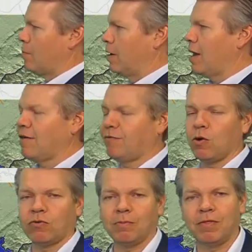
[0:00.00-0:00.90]
but a lot of
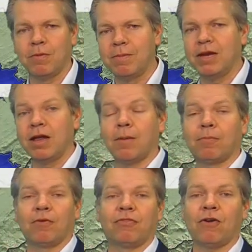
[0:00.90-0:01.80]
folks will be in the mid to
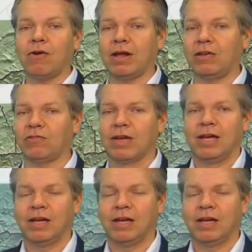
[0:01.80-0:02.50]
upper 30s